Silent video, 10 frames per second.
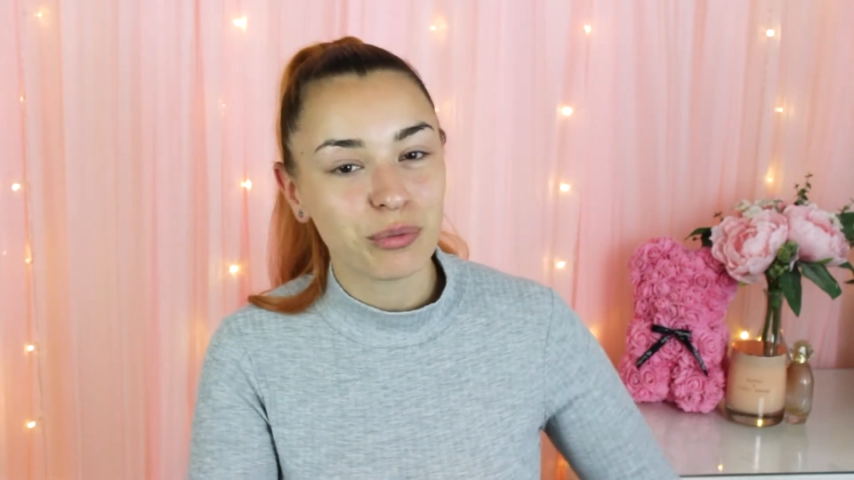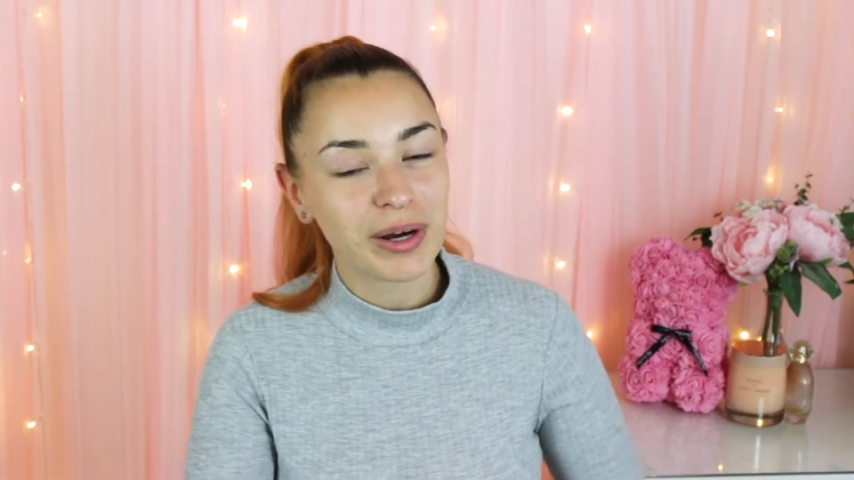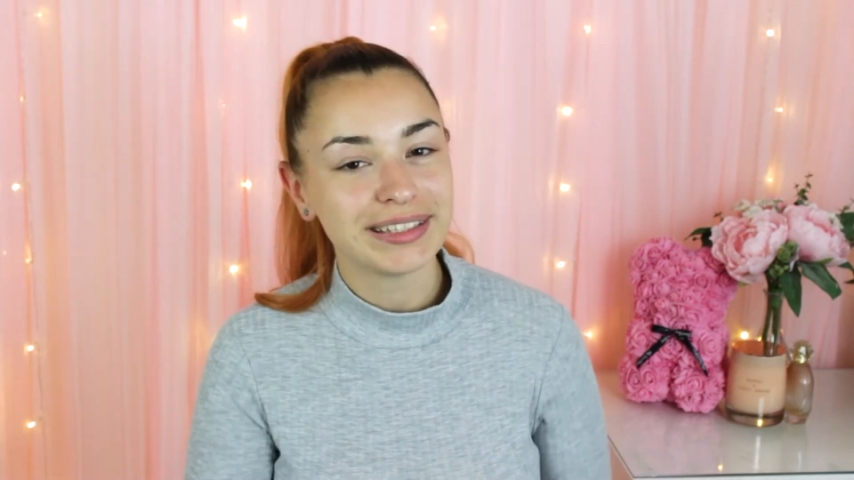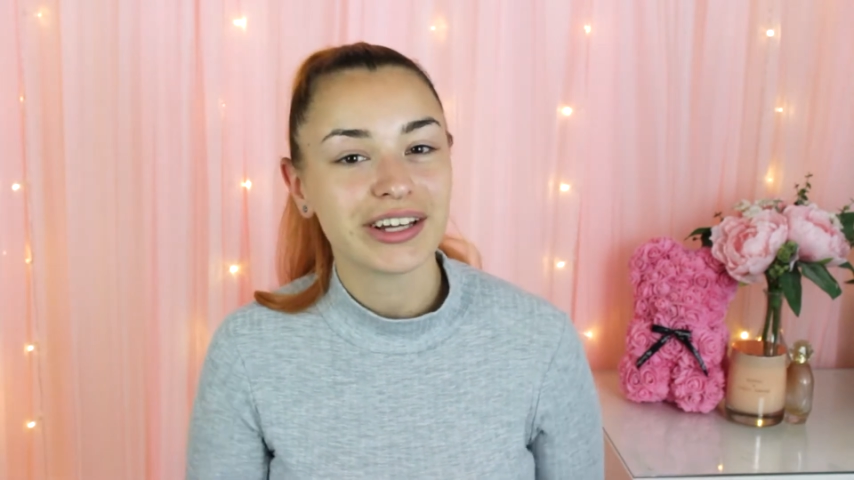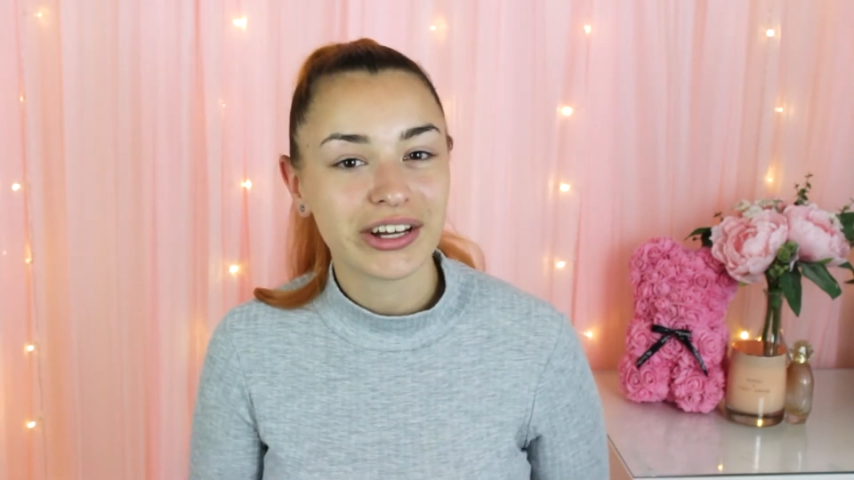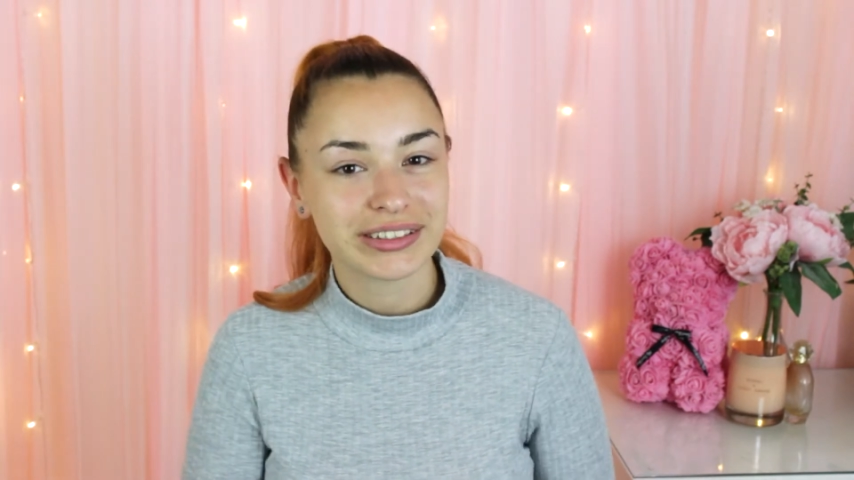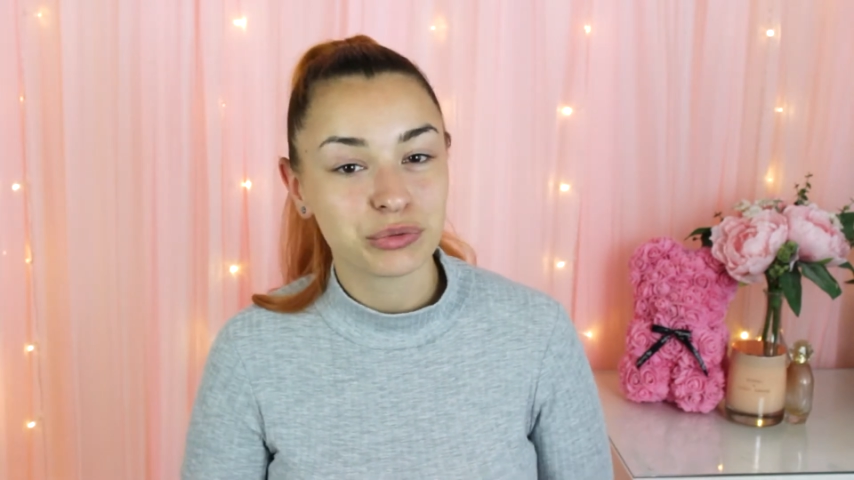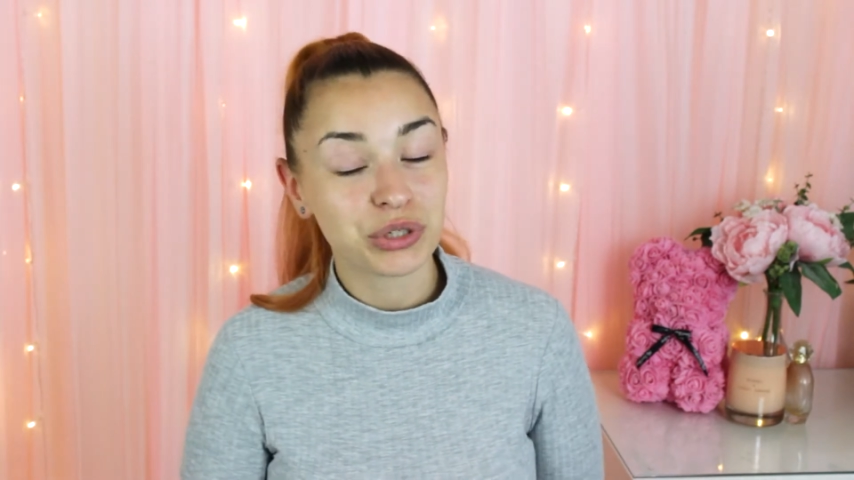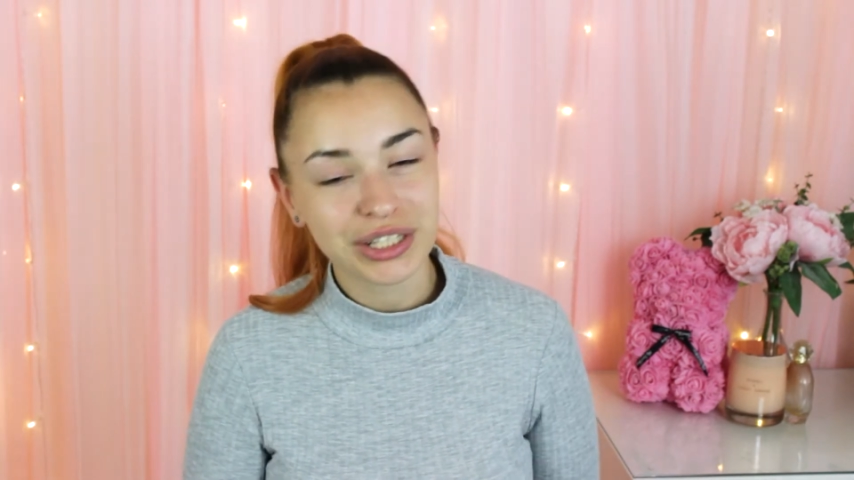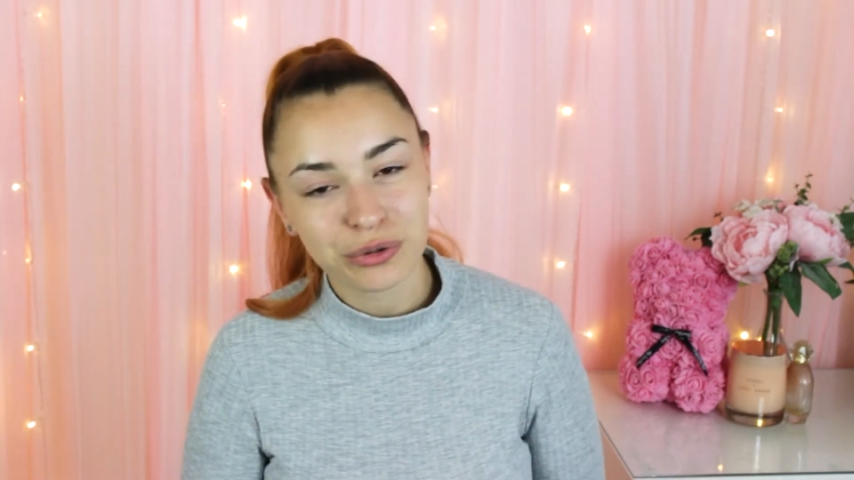why
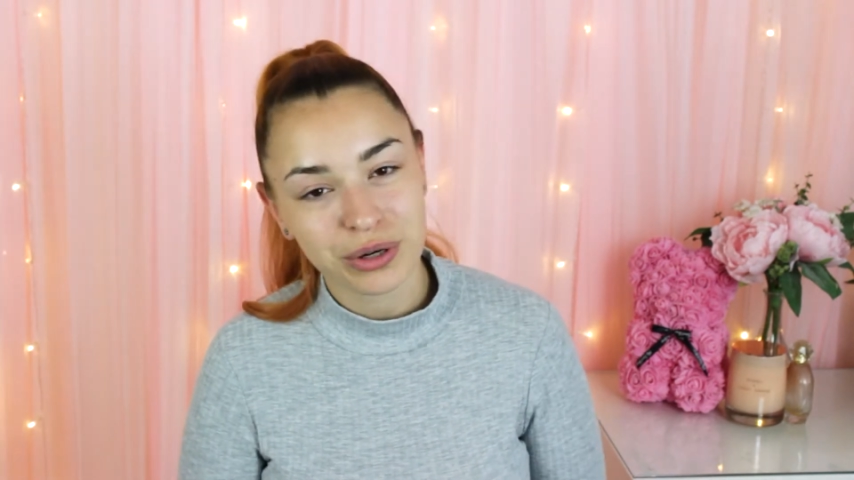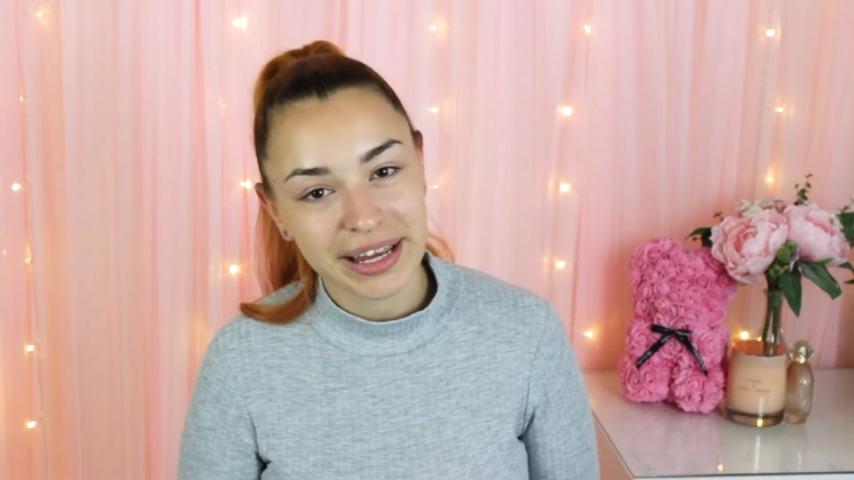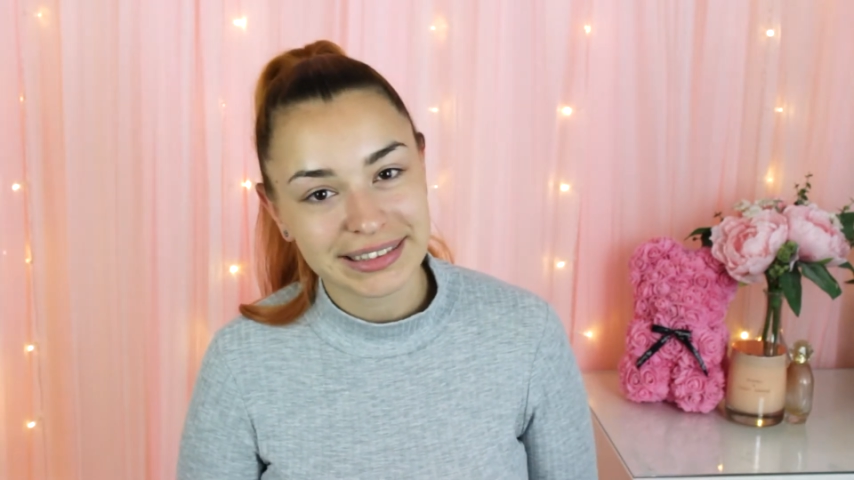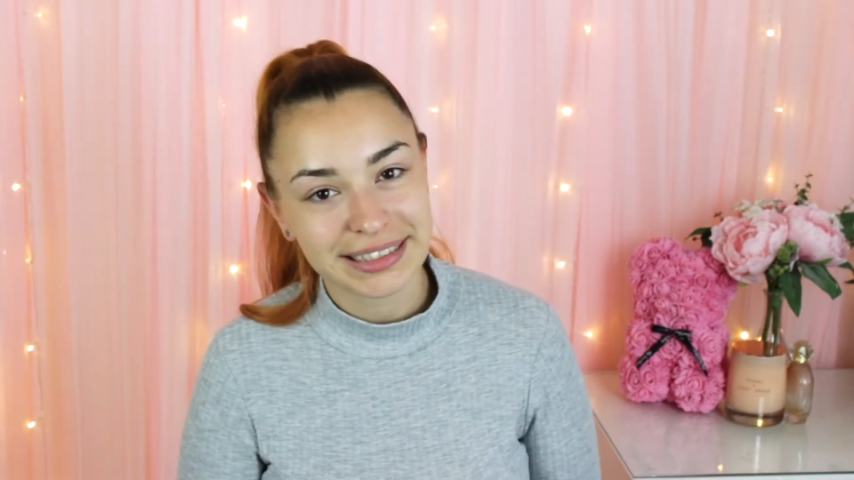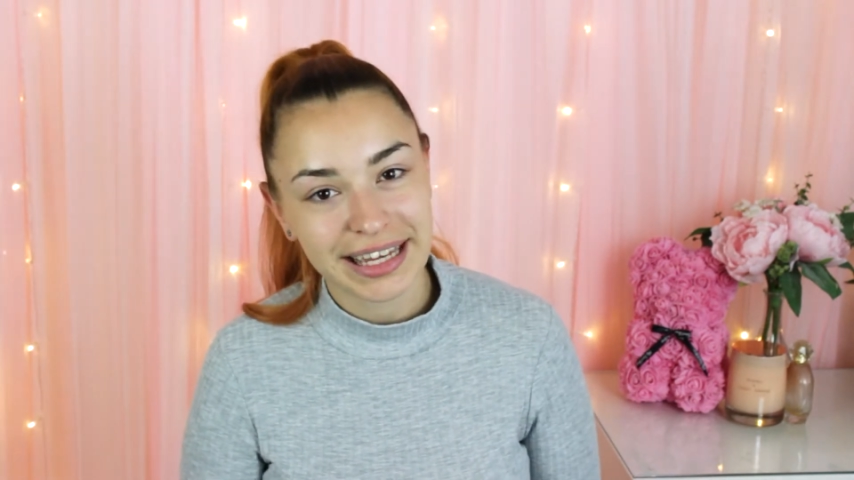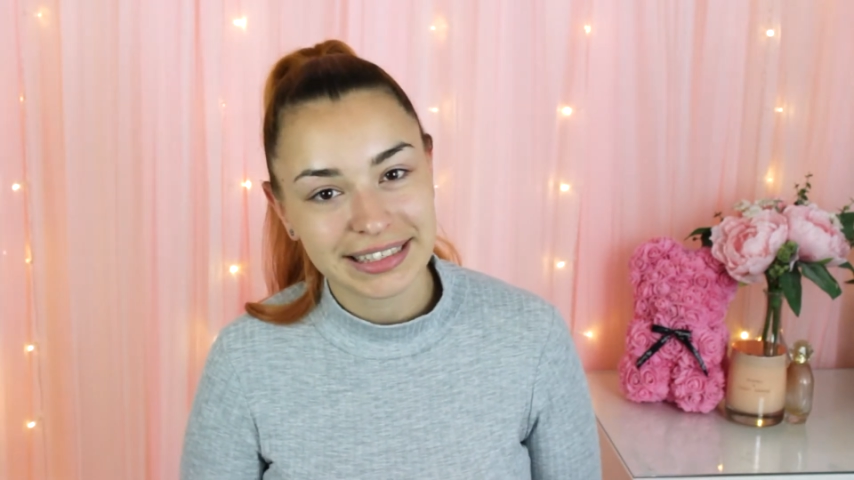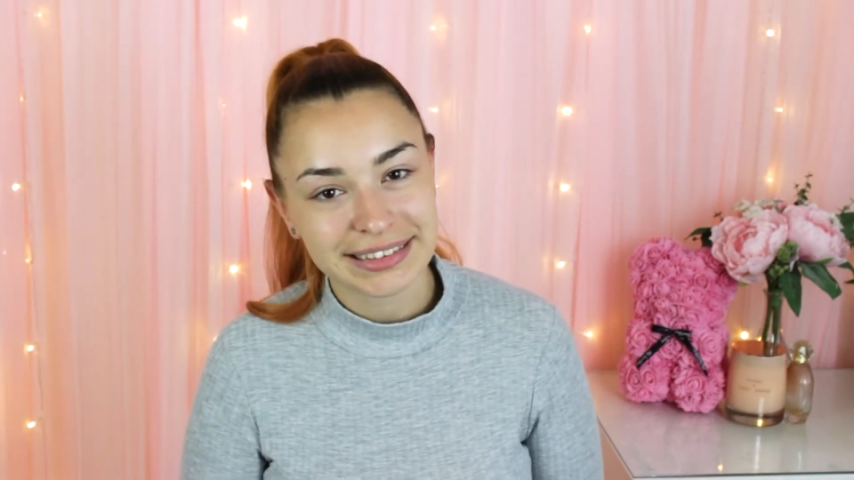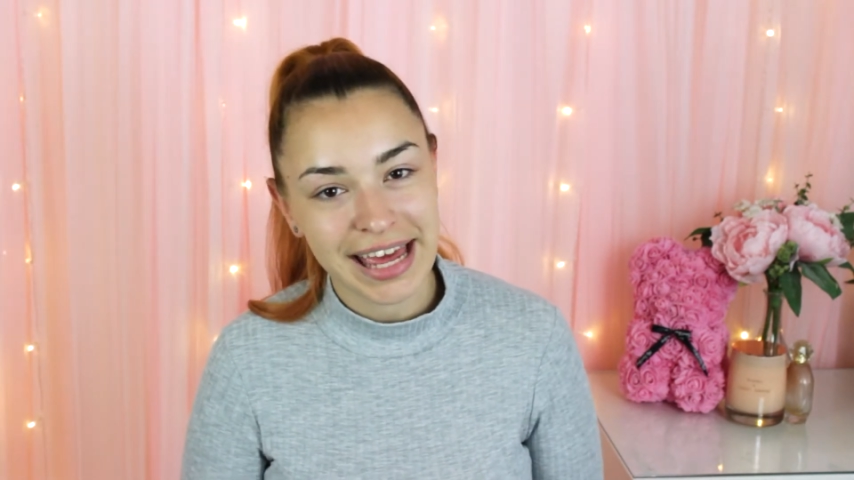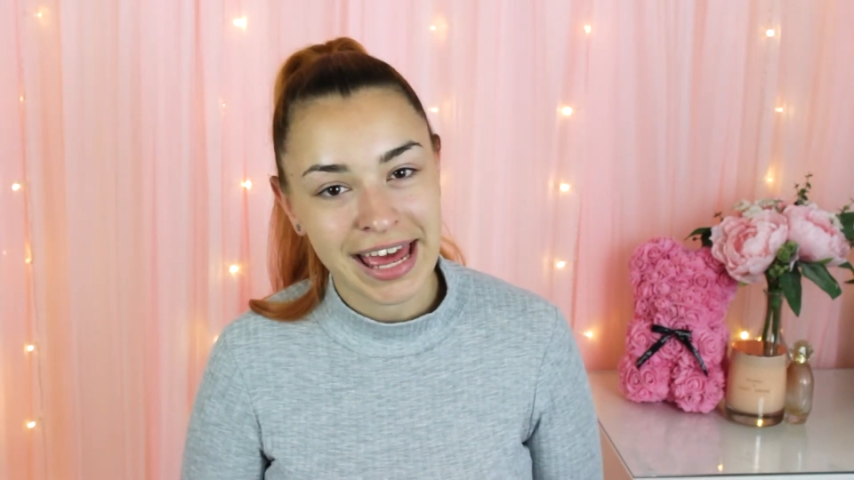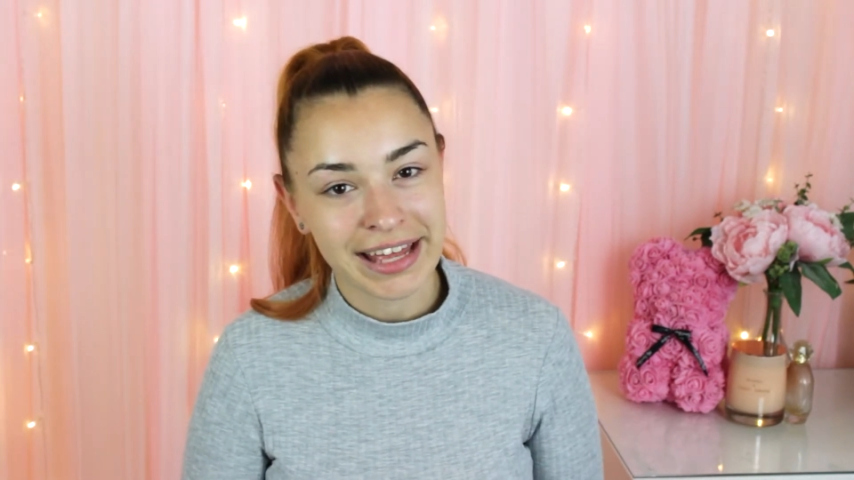not recreating it
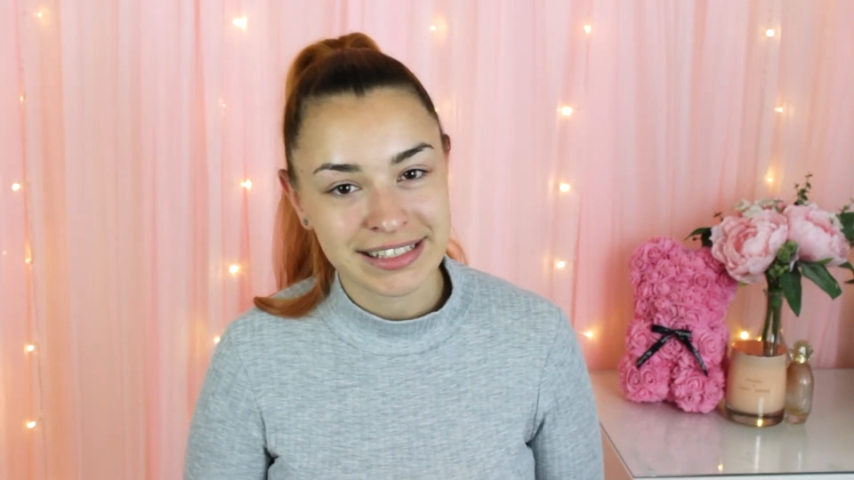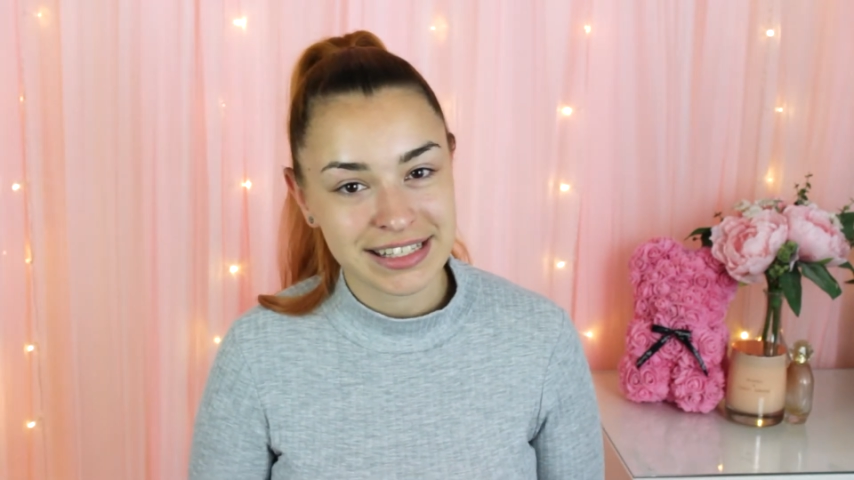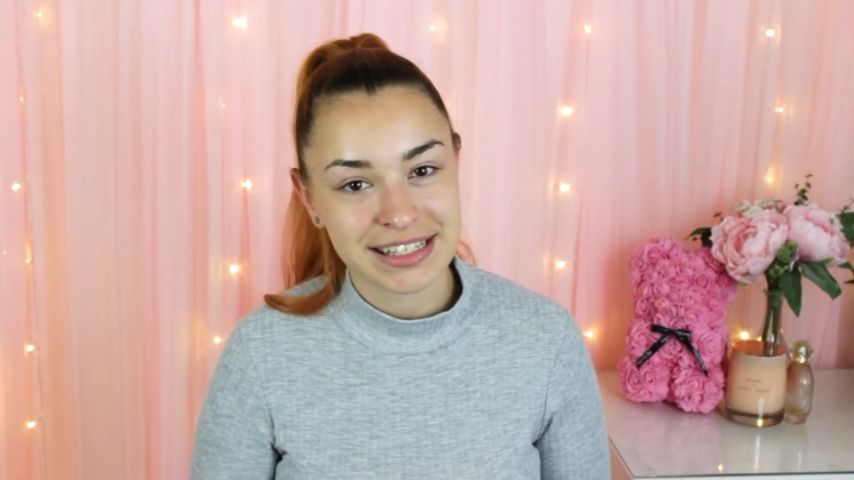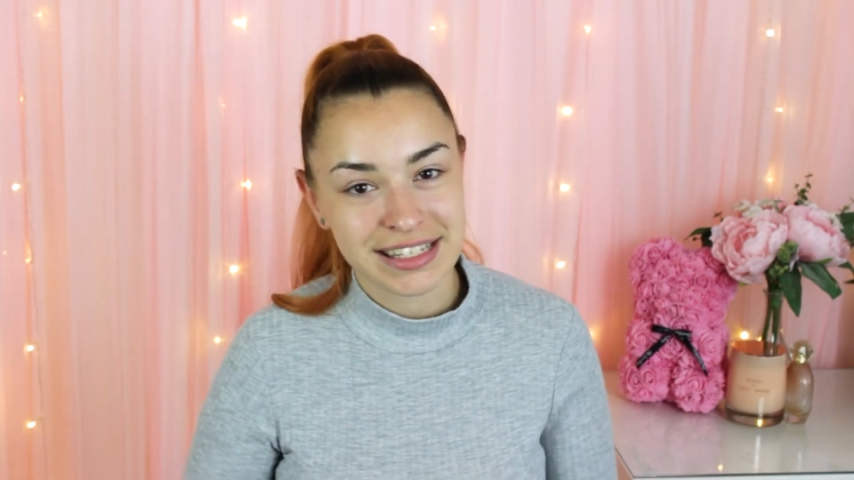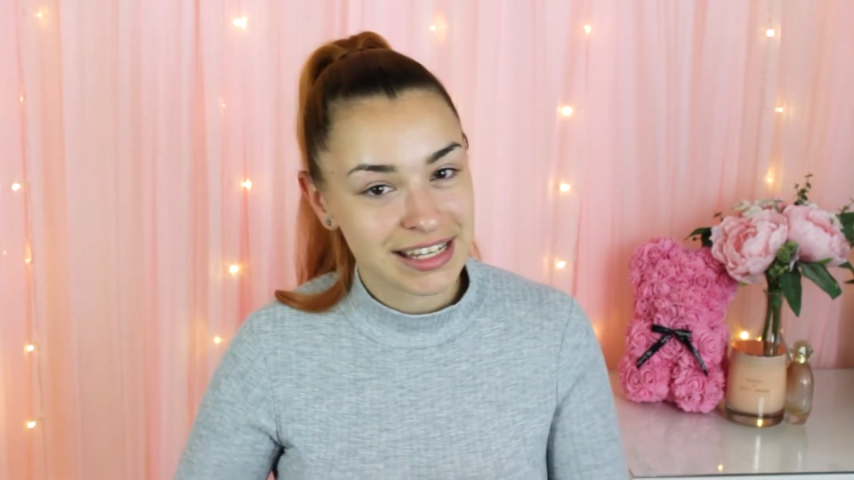and